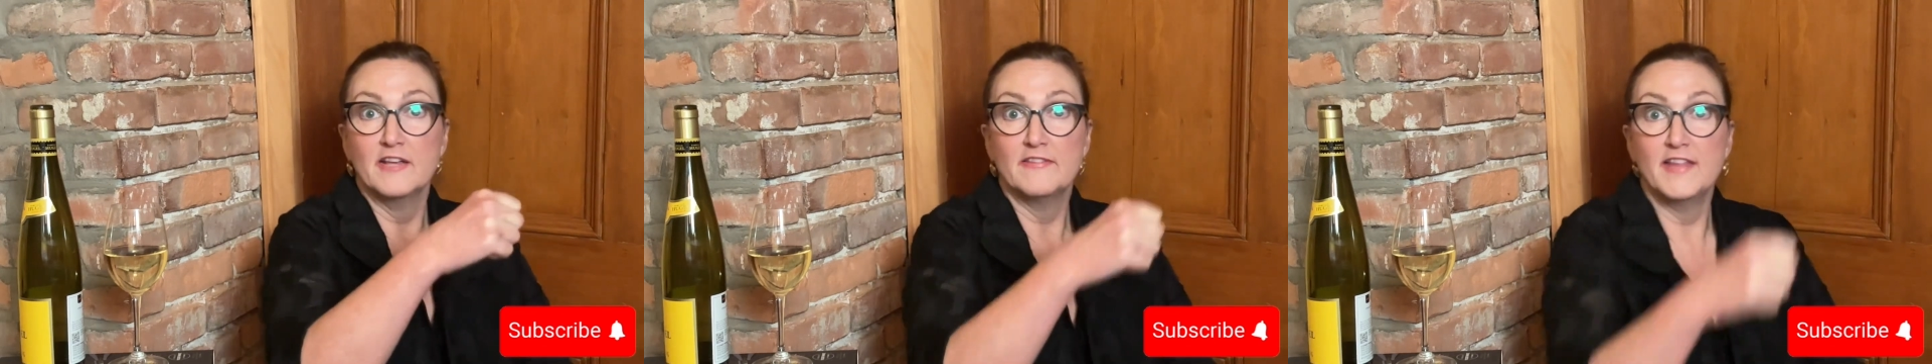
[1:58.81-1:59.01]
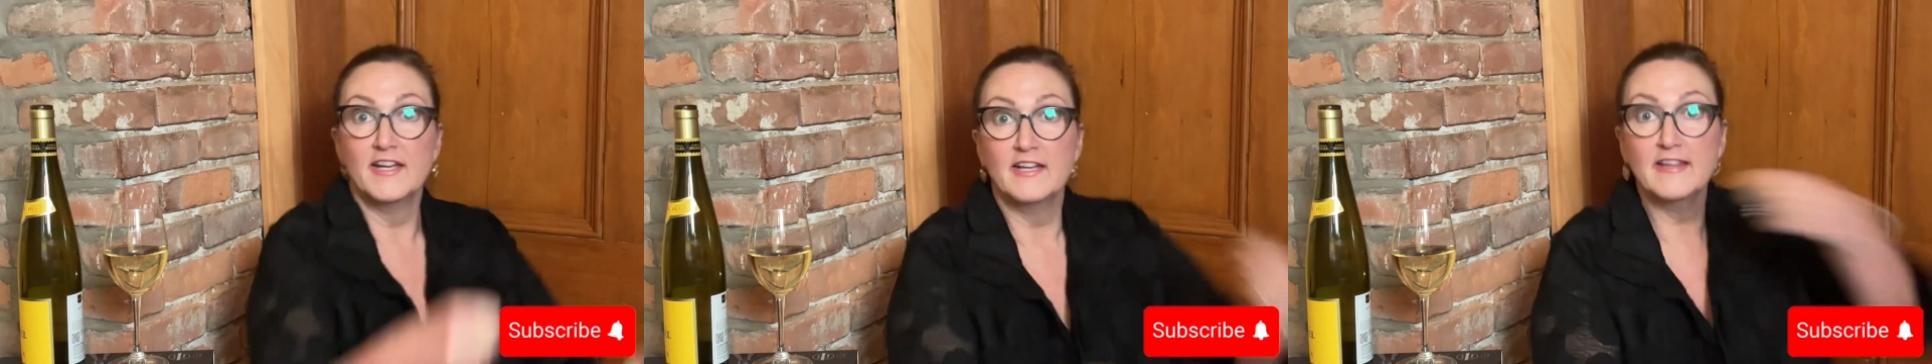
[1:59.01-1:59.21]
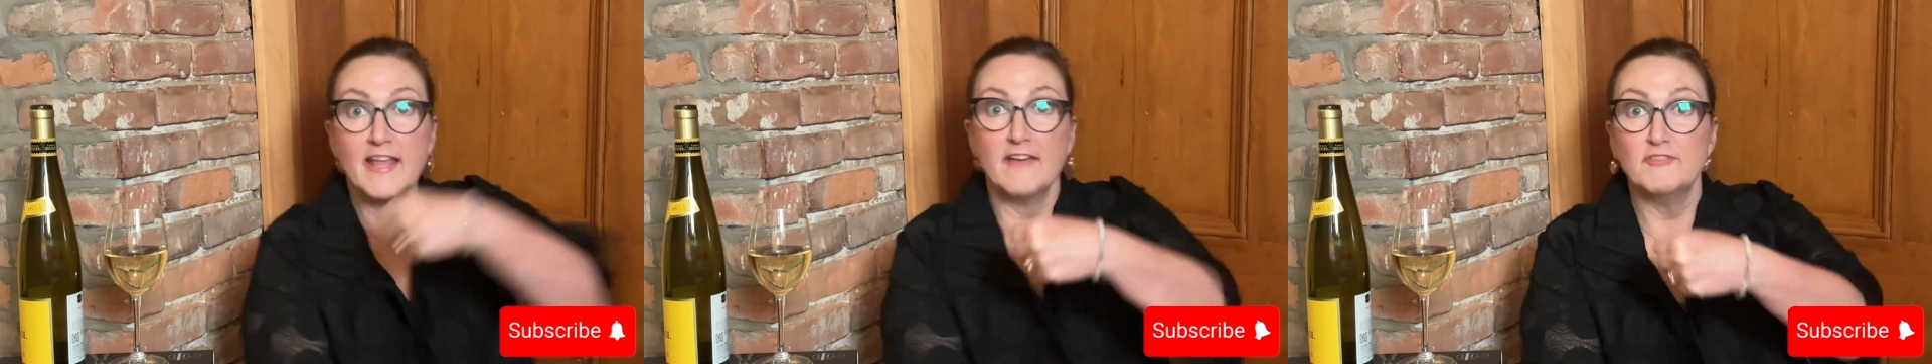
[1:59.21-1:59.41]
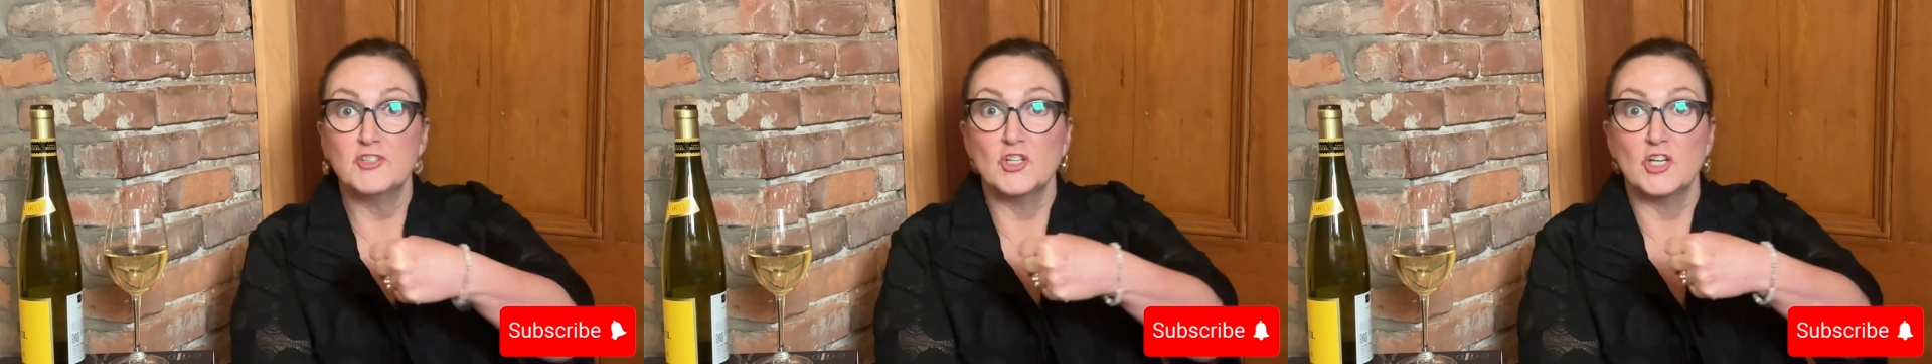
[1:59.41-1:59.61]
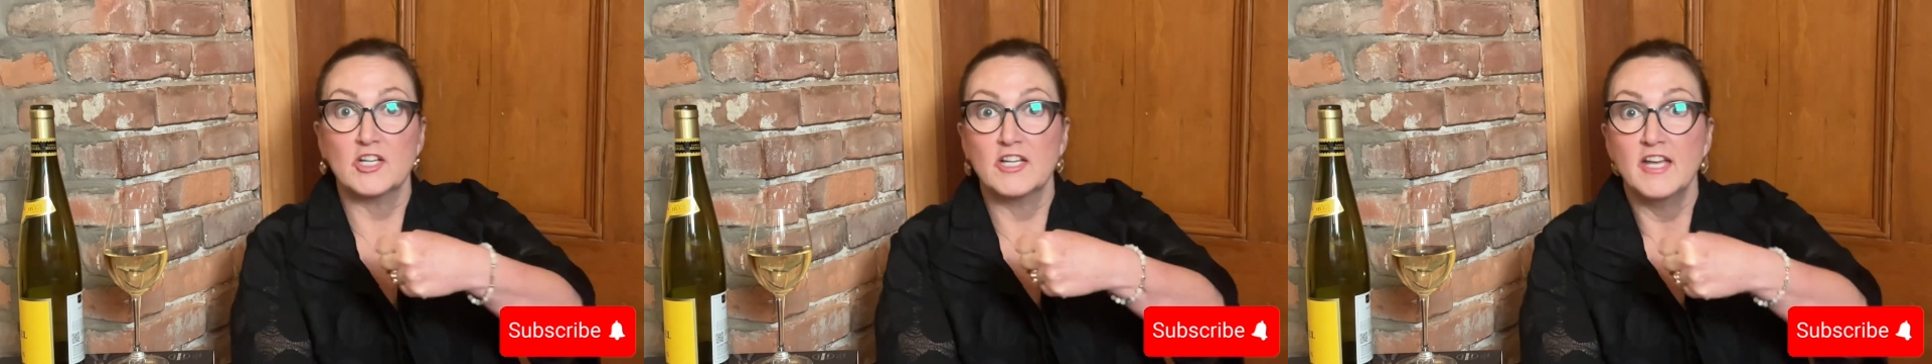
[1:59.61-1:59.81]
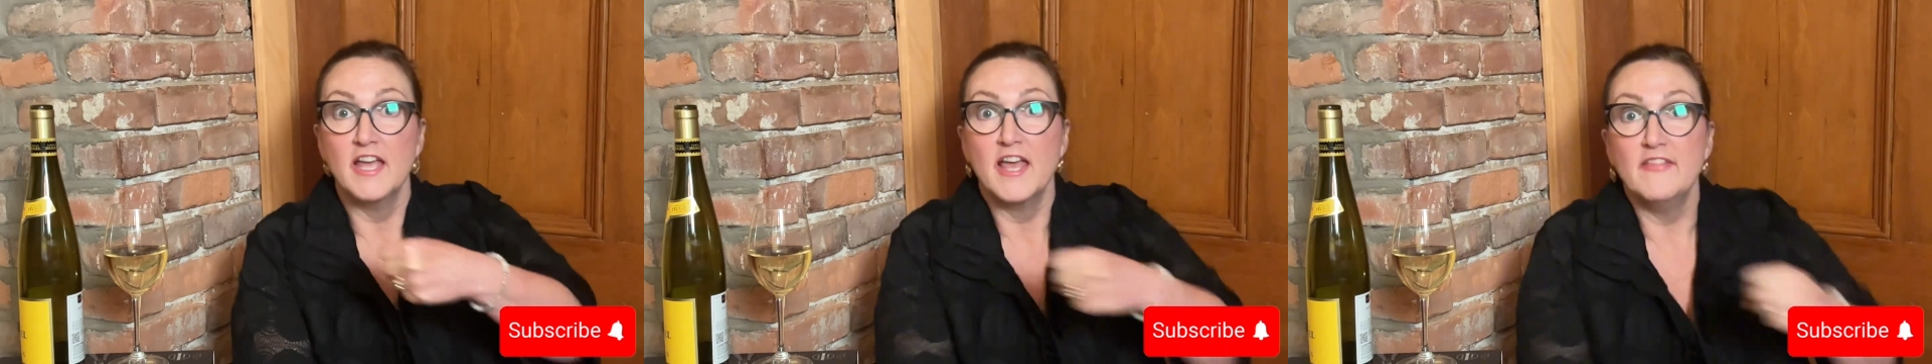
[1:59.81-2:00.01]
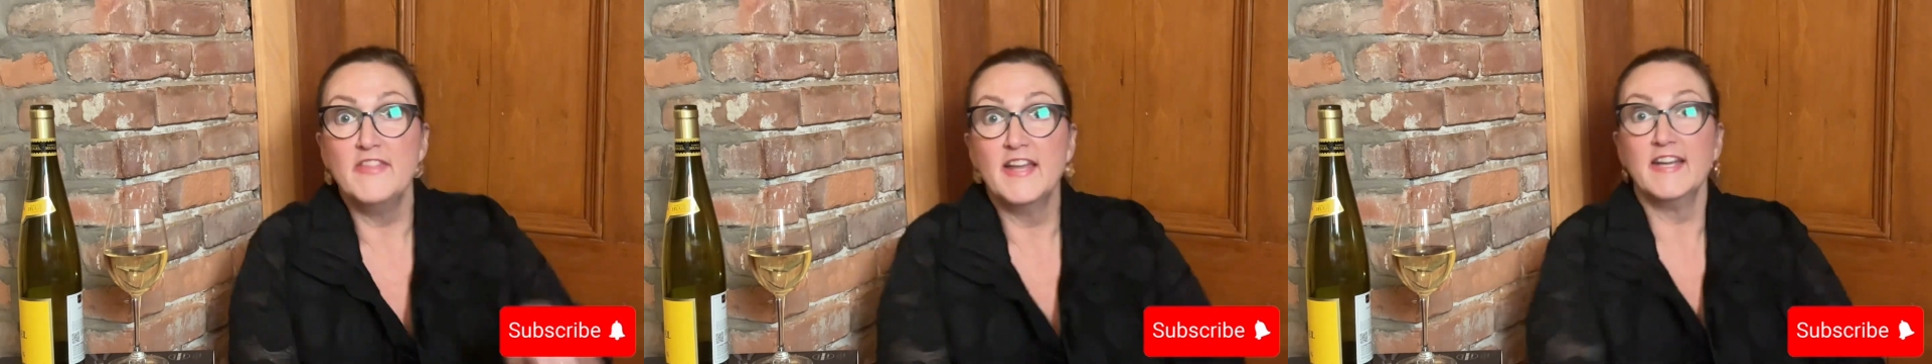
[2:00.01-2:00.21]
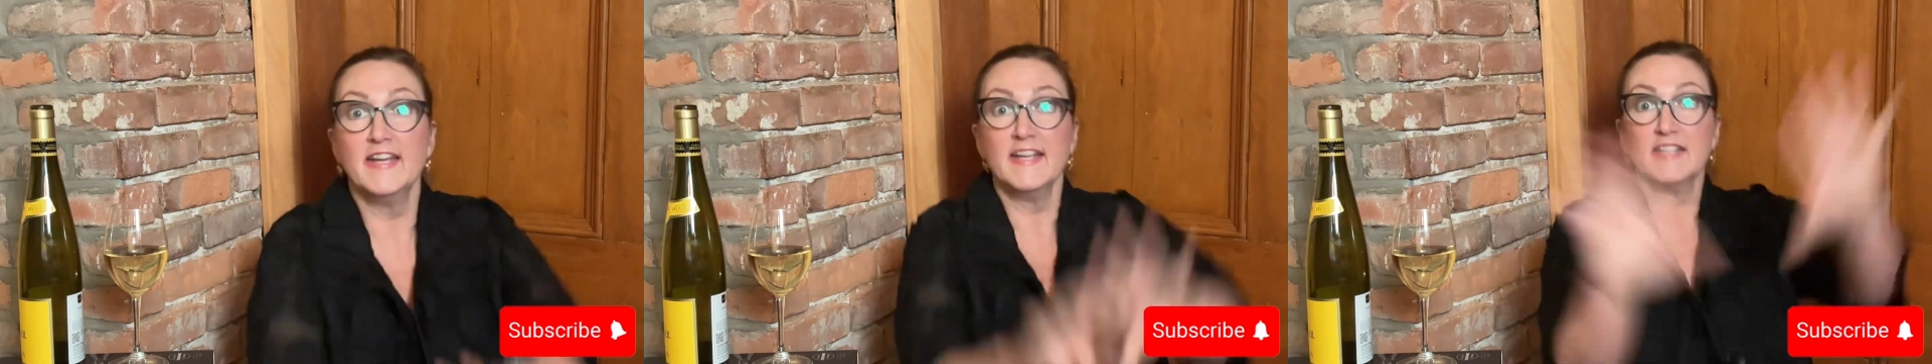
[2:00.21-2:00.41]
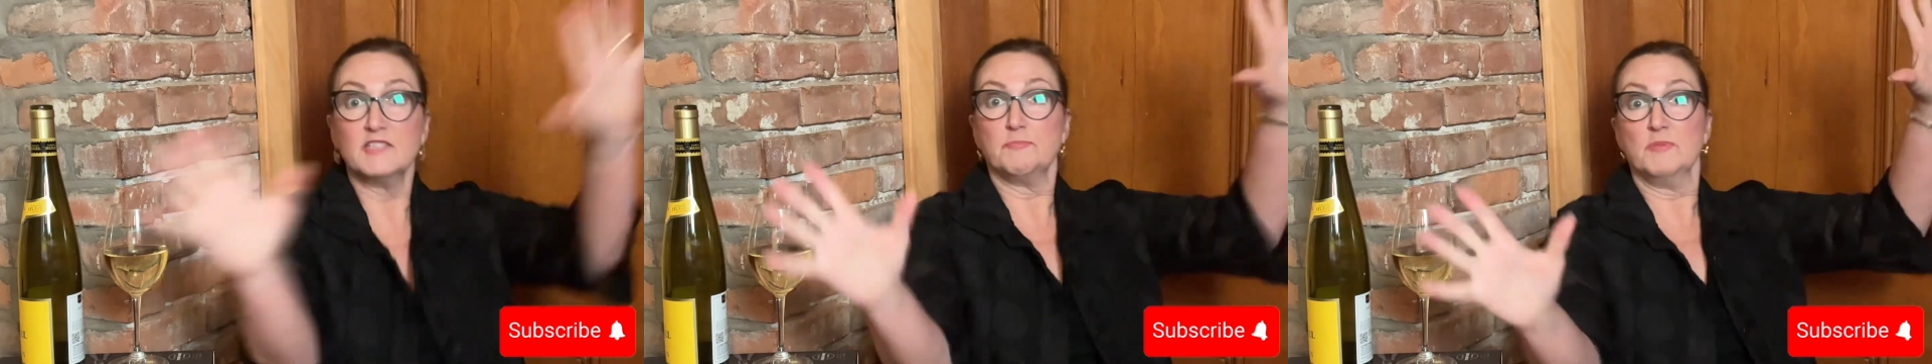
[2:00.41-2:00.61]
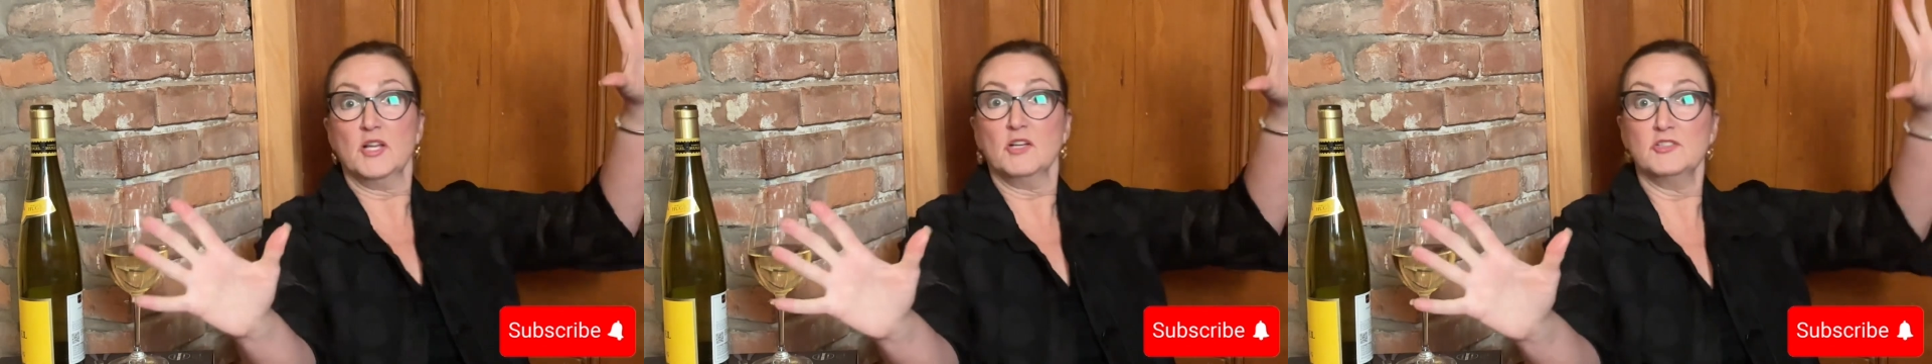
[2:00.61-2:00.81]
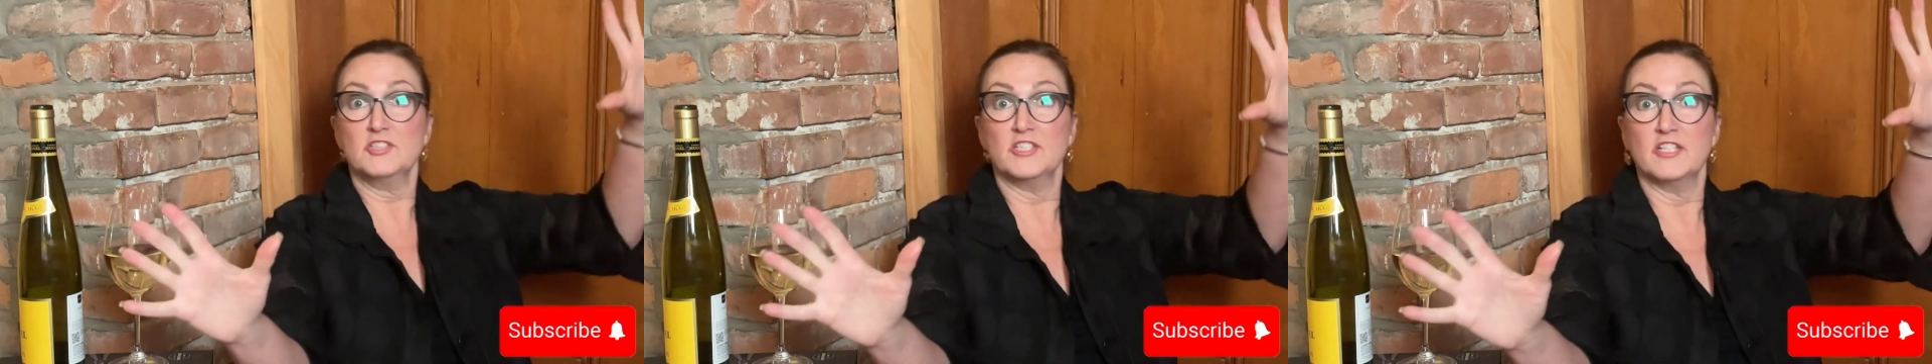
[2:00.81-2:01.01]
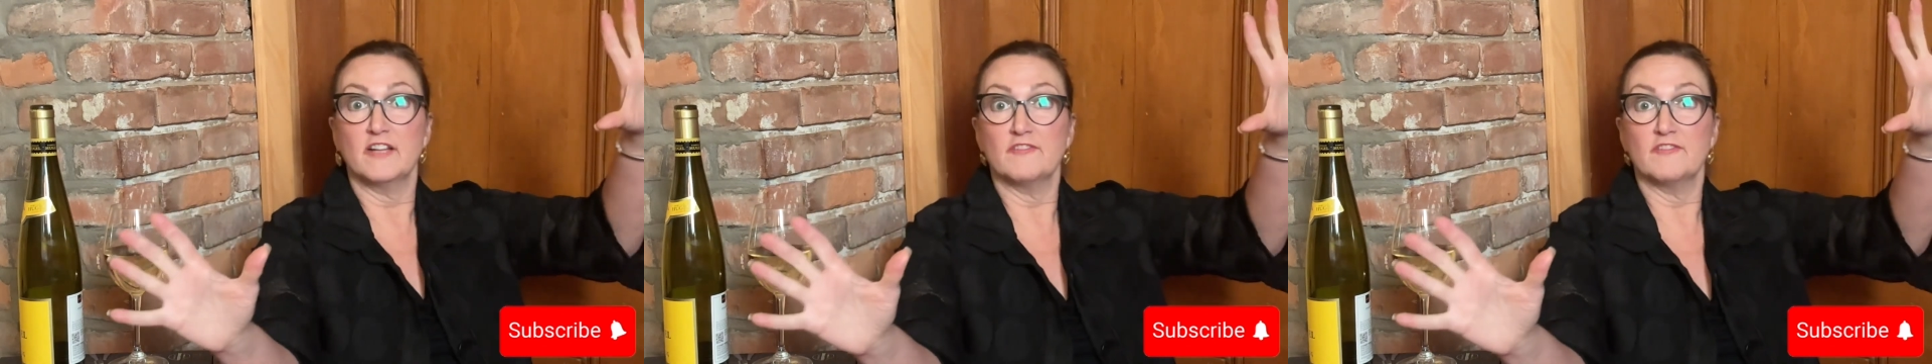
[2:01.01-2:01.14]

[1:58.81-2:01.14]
then a left hook, and then an explosion